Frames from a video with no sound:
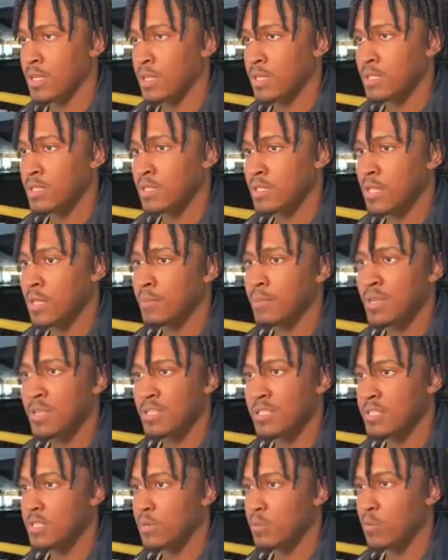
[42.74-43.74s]
Just coming in the
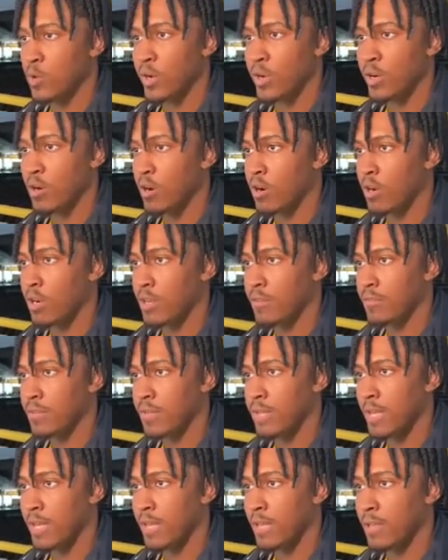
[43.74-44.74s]
gym, working hard every
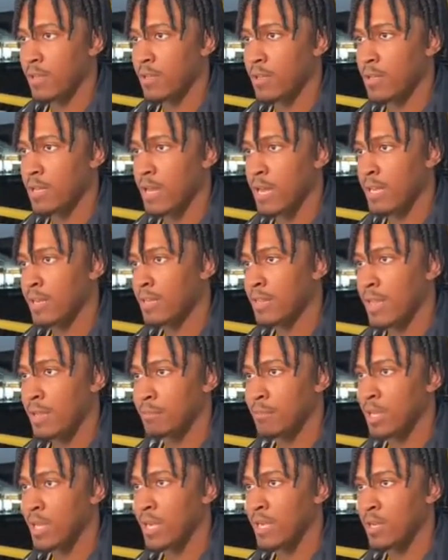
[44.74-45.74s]
day, kind of like
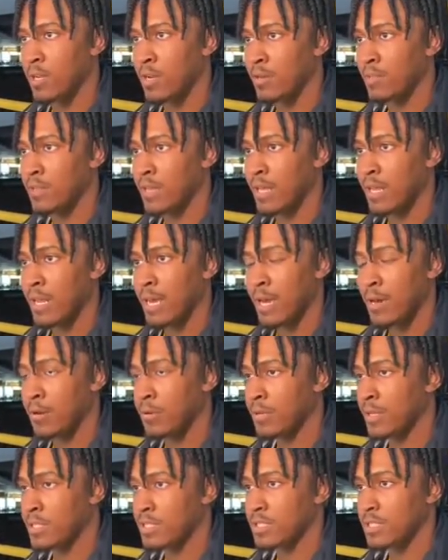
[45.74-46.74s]
blocking all that out,
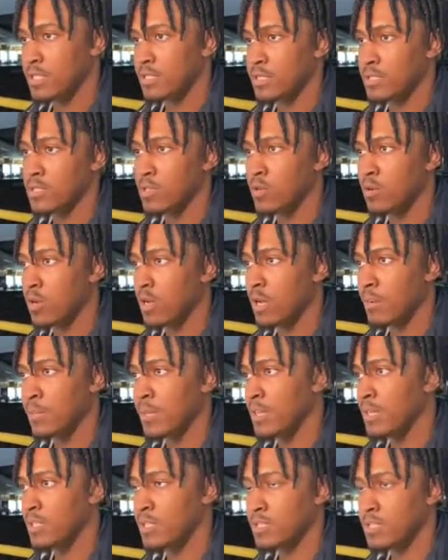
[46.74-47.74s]
and just coming in
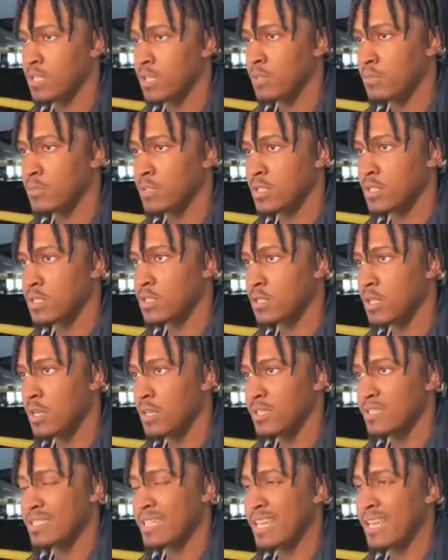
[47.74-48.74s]
the gym, just
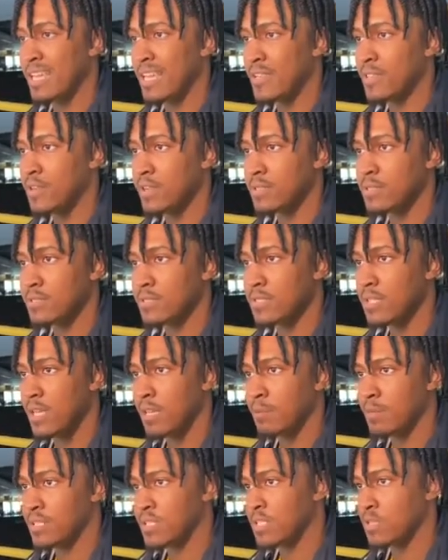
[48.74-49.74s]
staying together as a team
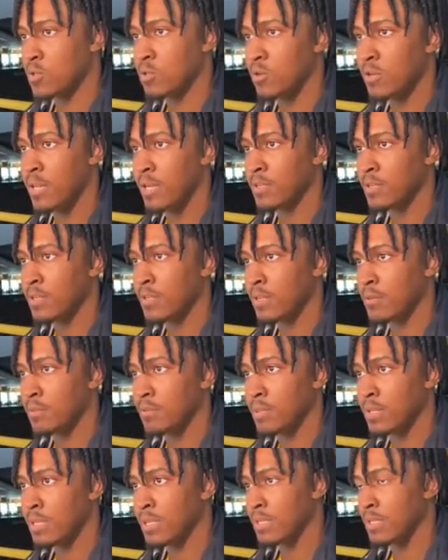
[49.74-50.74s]
and just going out there and
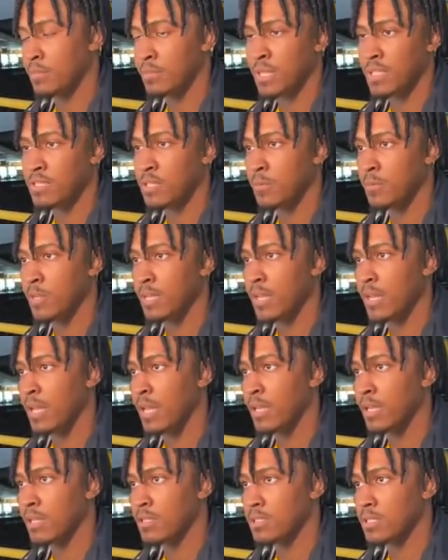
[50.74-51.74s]
playing the best that we can
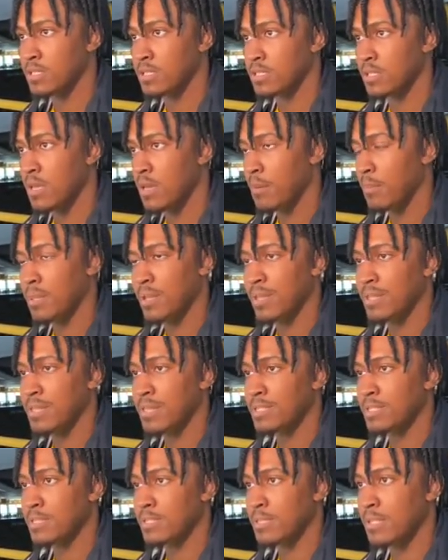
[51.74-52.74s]
and just playing
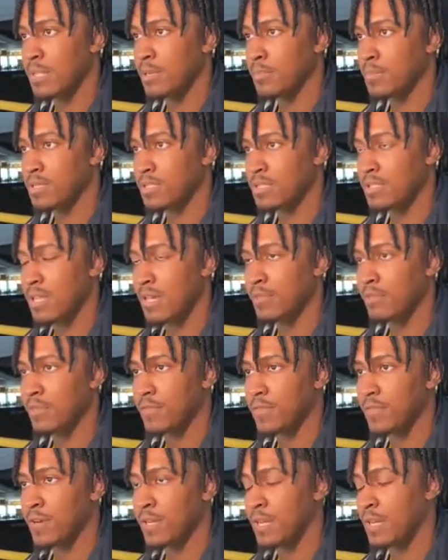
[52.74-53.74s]
as a team and just having
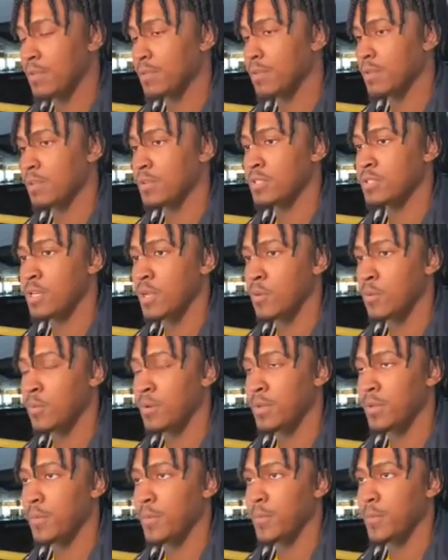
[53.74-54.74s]
fun out there and trying to
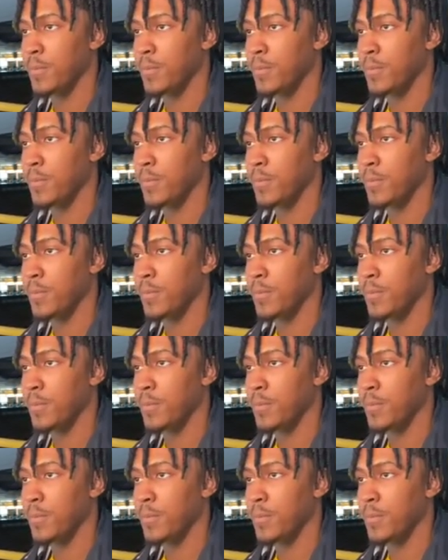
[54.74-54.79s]
win.